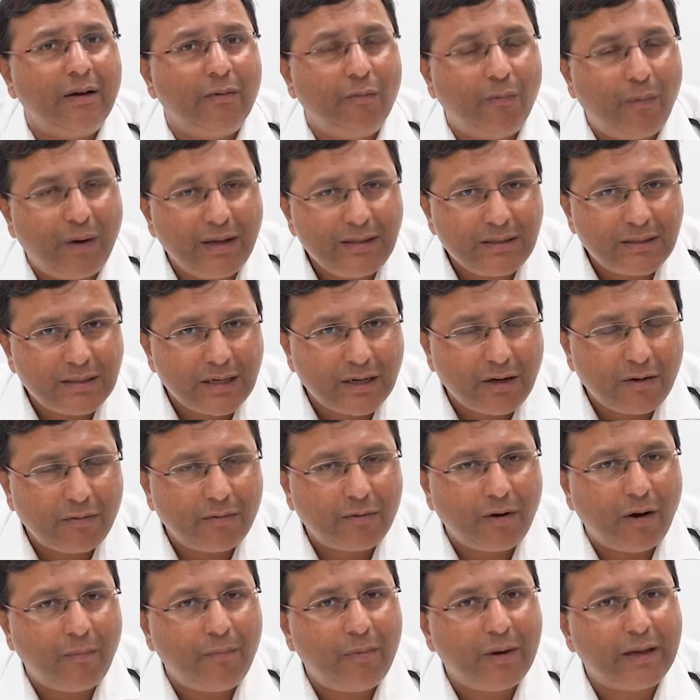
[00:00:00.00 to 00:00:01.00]
One set
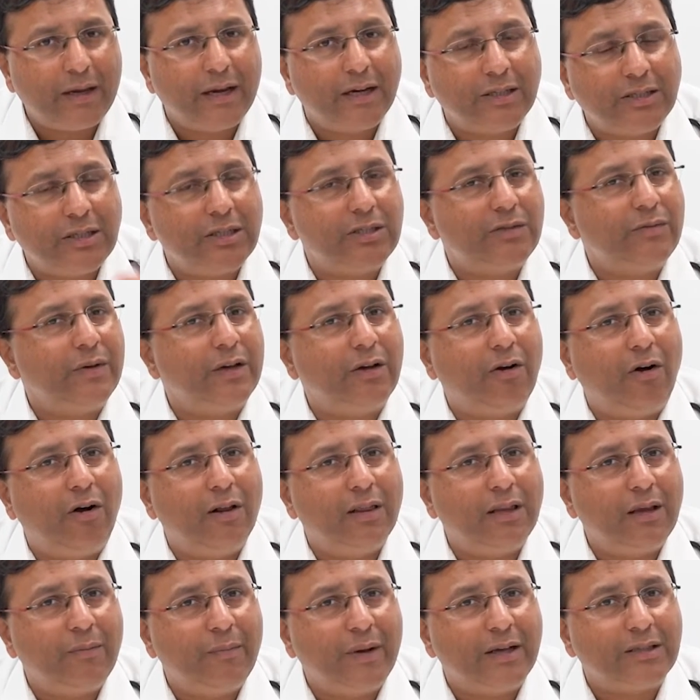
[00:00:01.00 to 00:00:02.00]
of complications, we
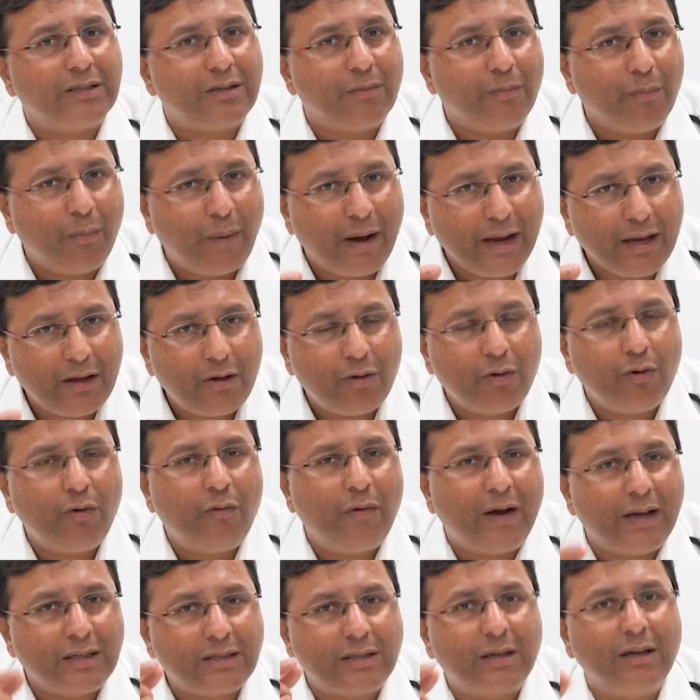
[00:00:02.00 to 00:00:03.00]
call them as
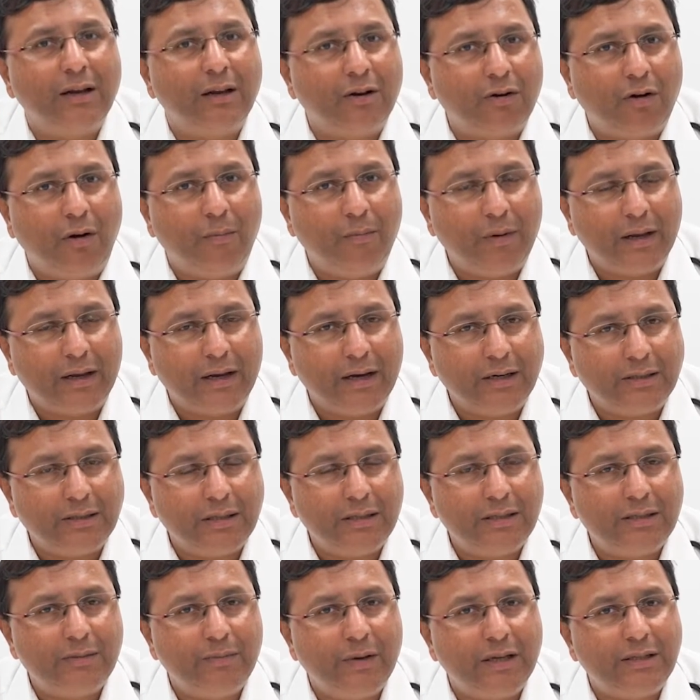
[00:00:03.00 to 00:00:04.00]
microvascular
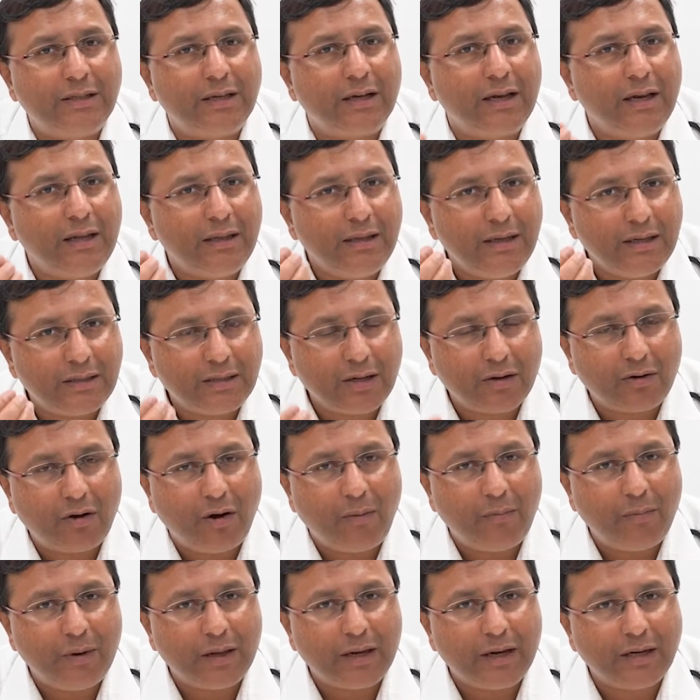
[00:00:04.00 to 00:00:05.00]
complications. Basically, these are
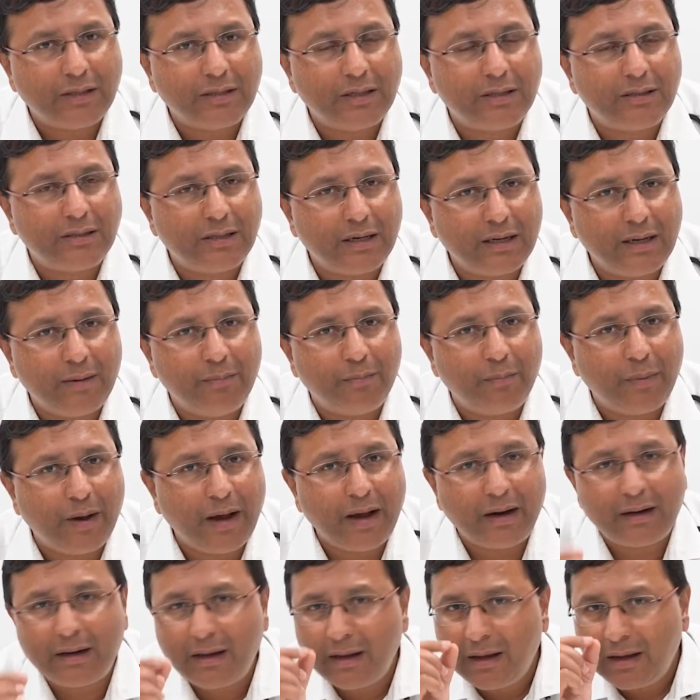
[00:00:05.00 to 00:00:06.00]
complications that
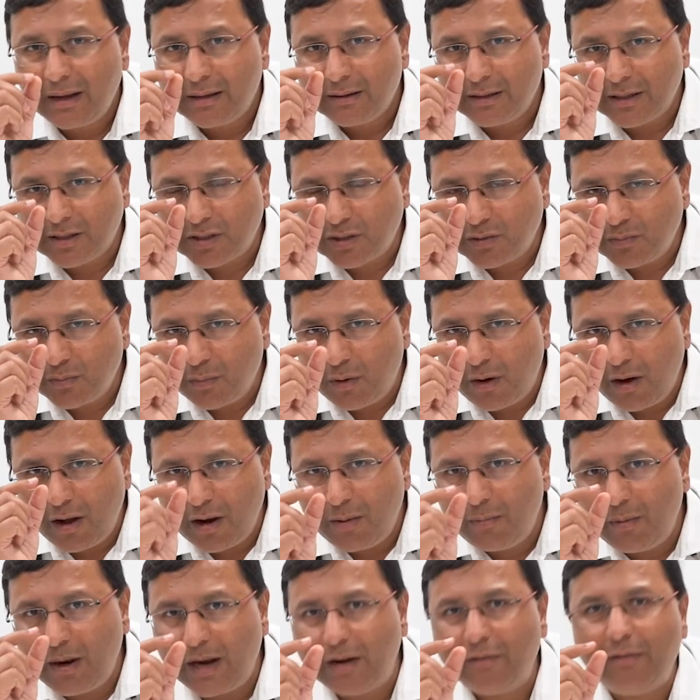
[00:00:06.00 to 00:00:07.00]
impact the
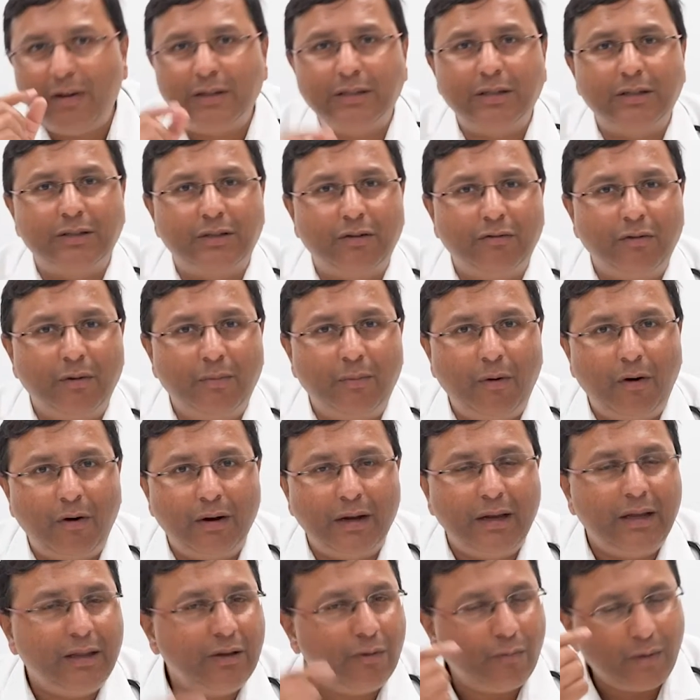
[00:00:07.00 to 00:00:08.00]
small blood vessels of the
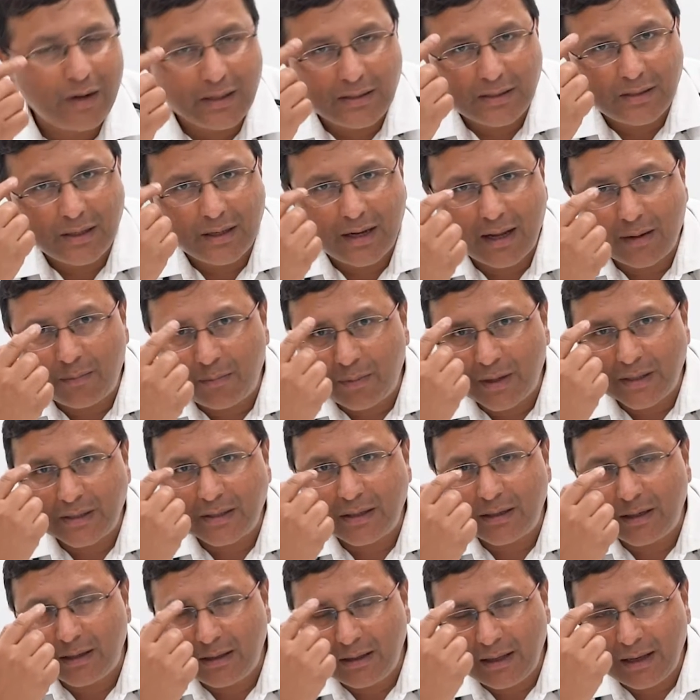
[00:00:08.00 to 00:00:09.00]
body. The ones that are
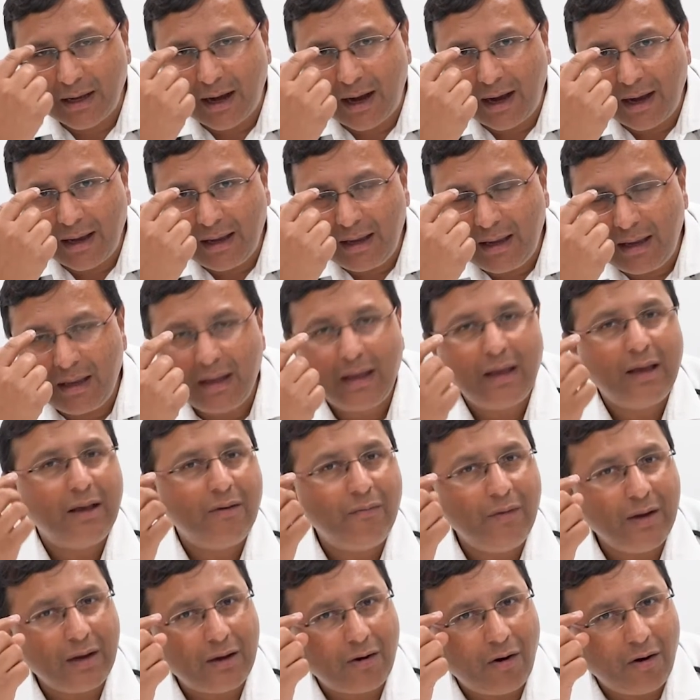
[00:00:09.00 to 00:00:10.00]
present in the eye,
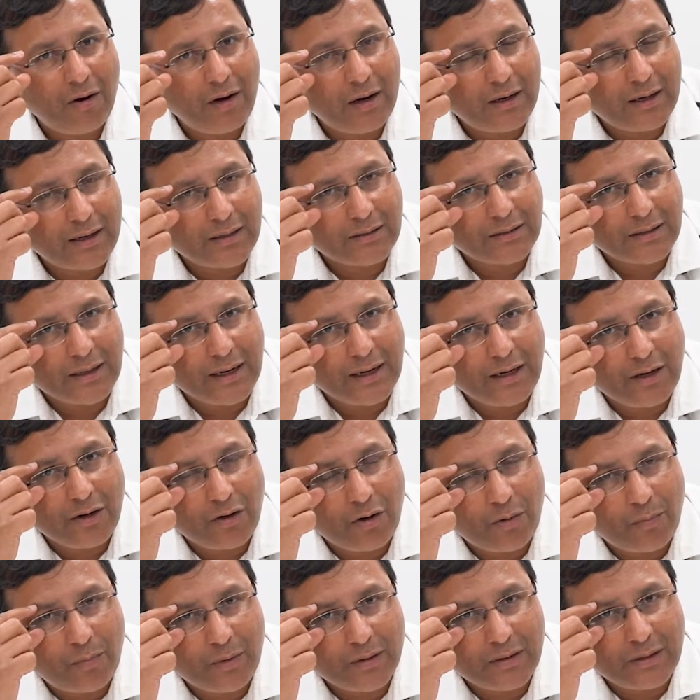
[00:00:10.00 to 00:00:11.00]
we call it as
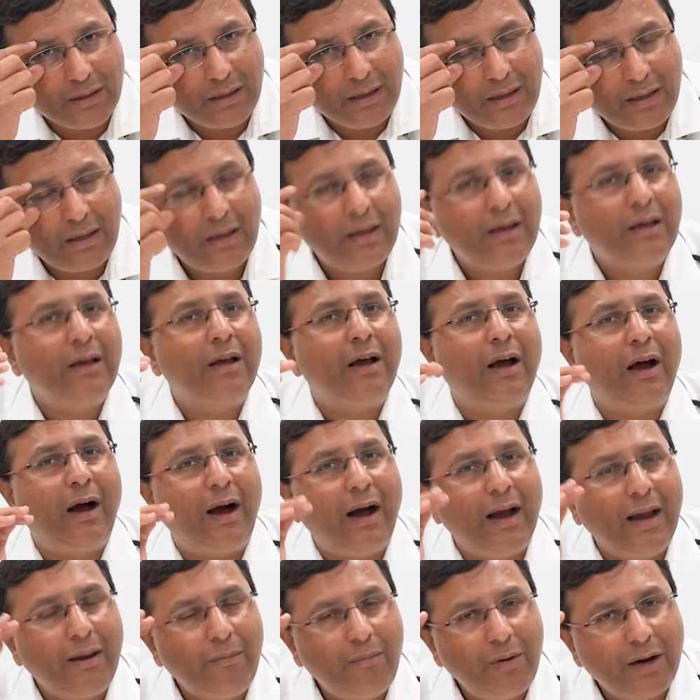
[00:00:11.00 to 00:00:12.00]
retinopathy.
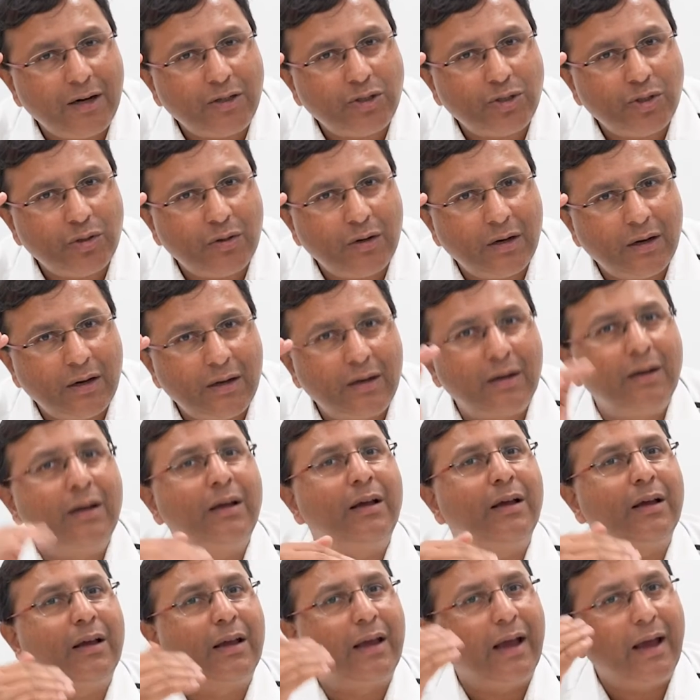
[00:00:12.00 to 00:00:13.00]
High blood sugar
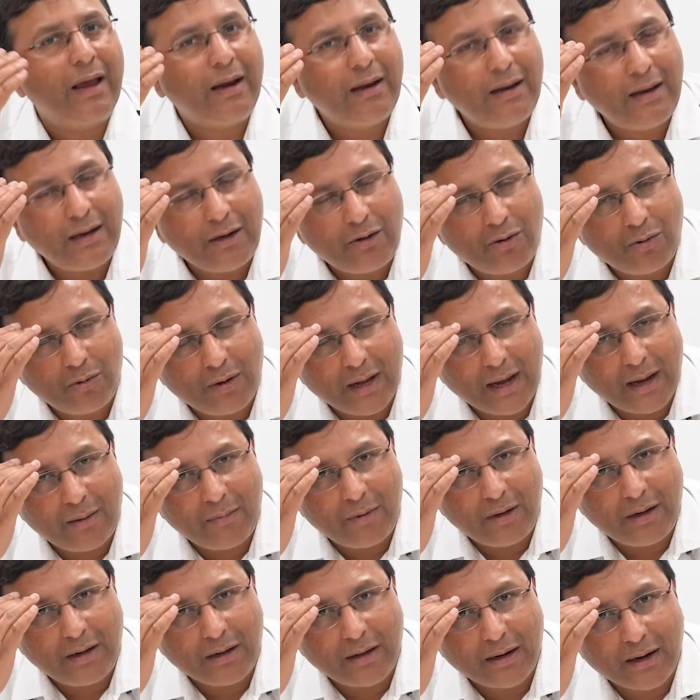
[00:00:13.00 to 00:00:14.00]
can lead to
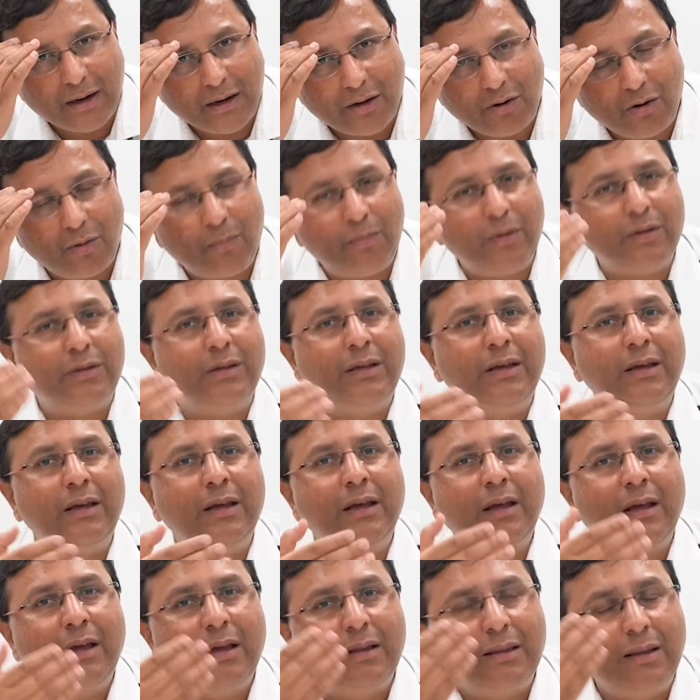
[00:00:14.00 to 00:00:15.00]
diabetic
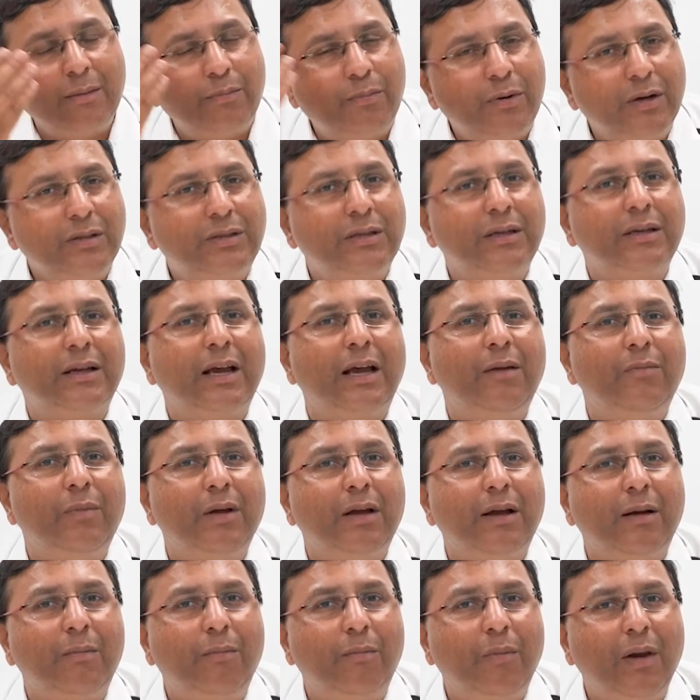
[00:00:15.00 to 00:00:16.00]
retinopathy. The person can
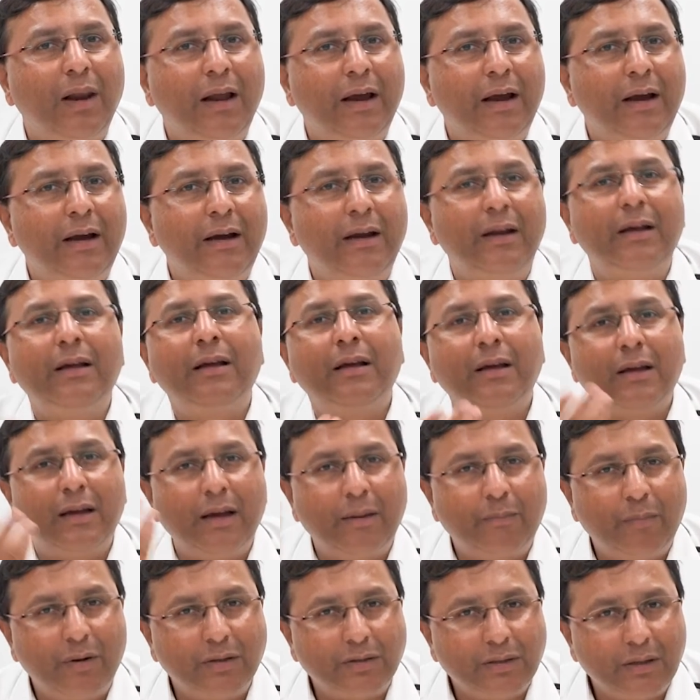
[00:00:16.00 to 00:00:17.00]
become blind,
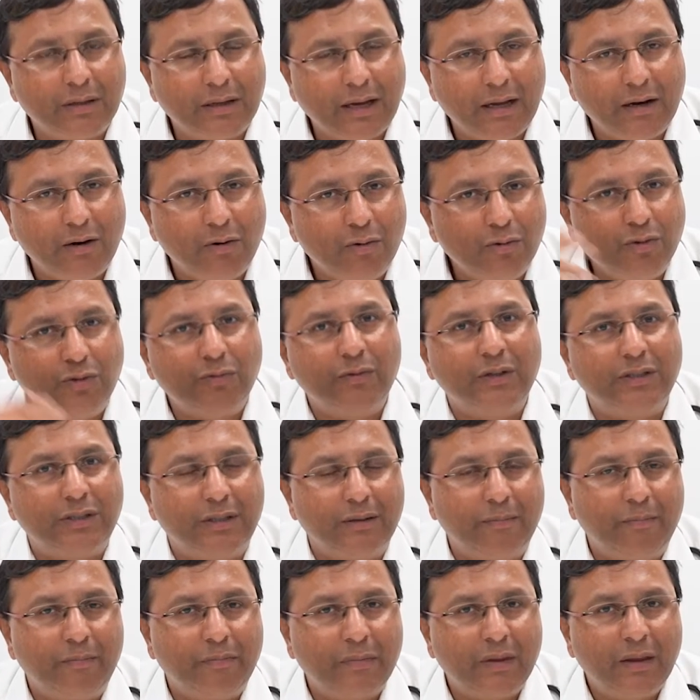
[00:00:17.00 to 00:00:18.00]
the person can lose
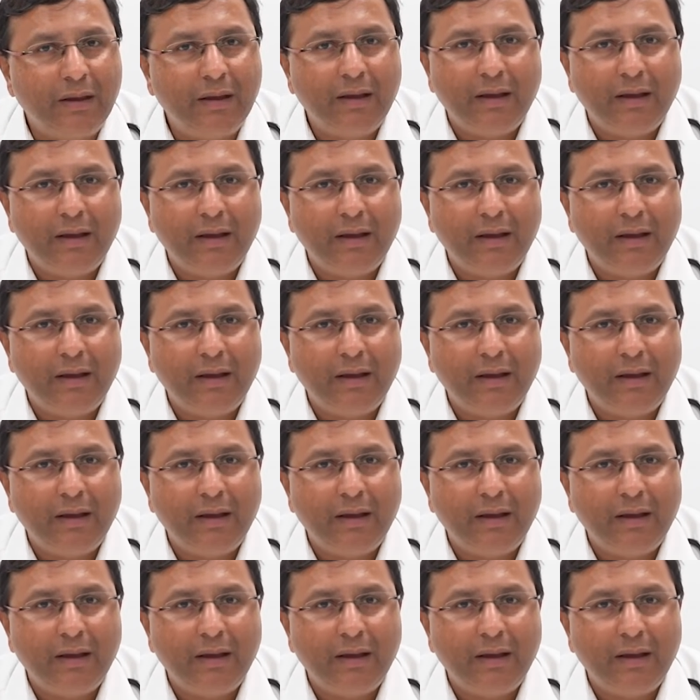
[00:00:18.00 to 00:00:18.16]
vision.